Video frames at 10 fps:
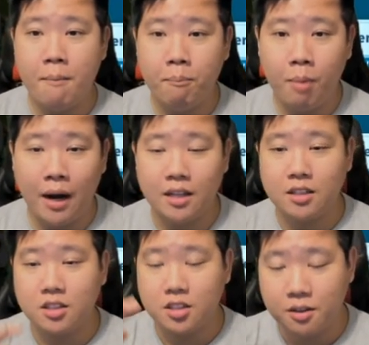
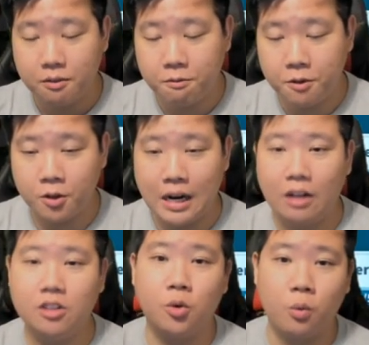but figure
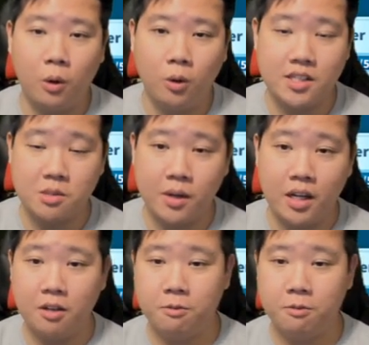out your role as well.